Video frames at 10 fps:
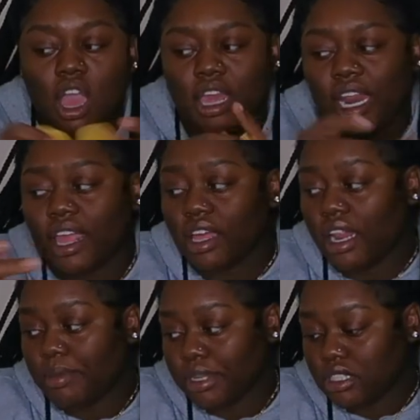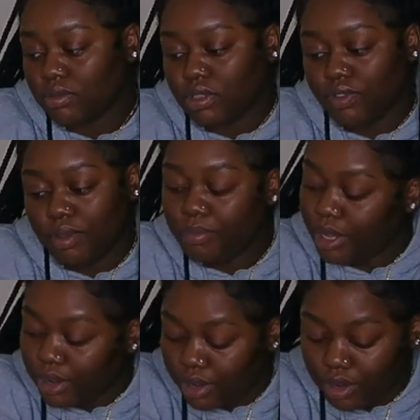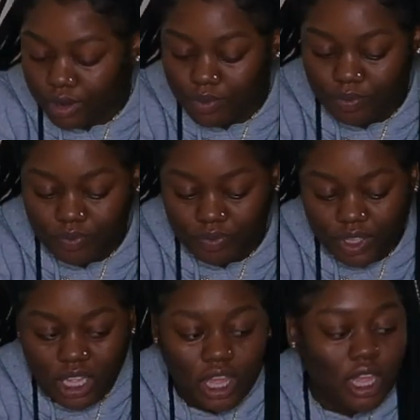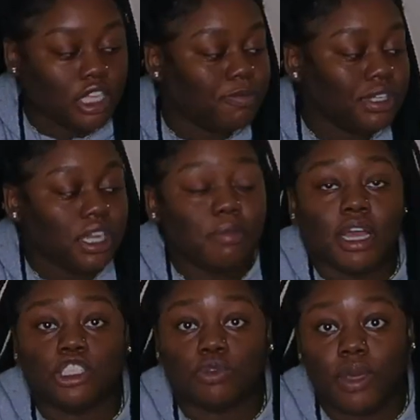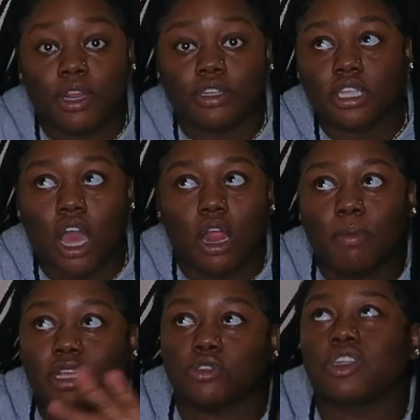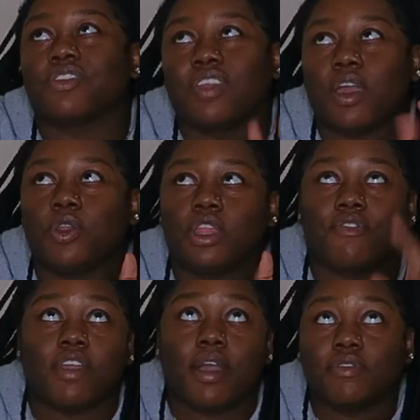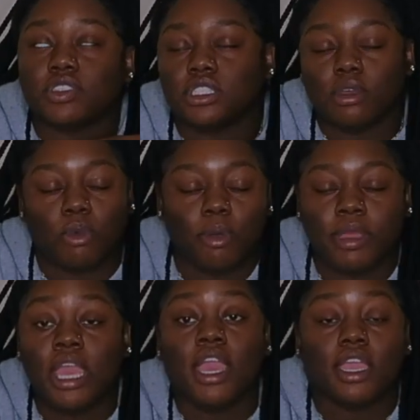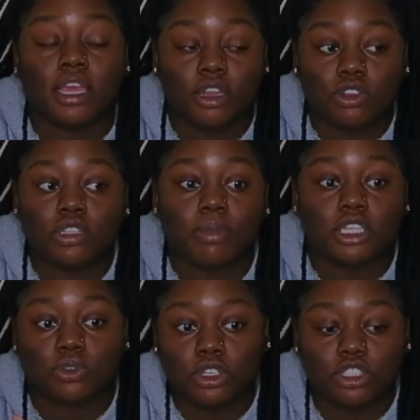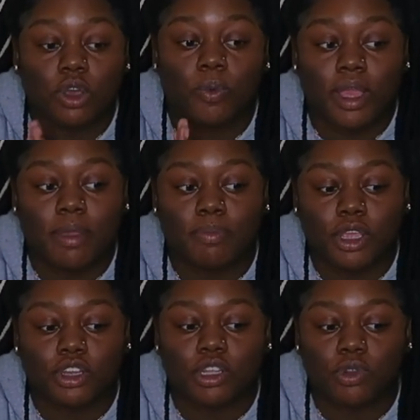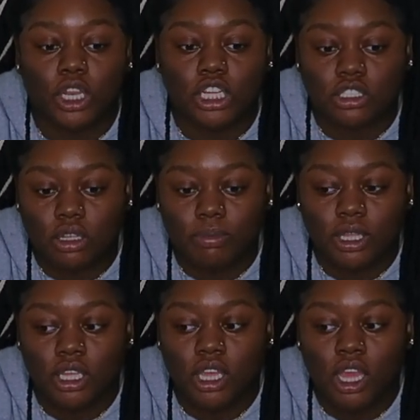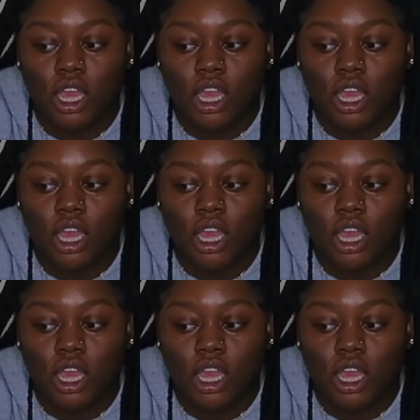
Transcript: And I like a lot of myself to fit bigger. Like especially like my sweaters, all of my sweaters, if y'all ever see them on me, you're gonna notice that my sweaters are way bigger than what they should be.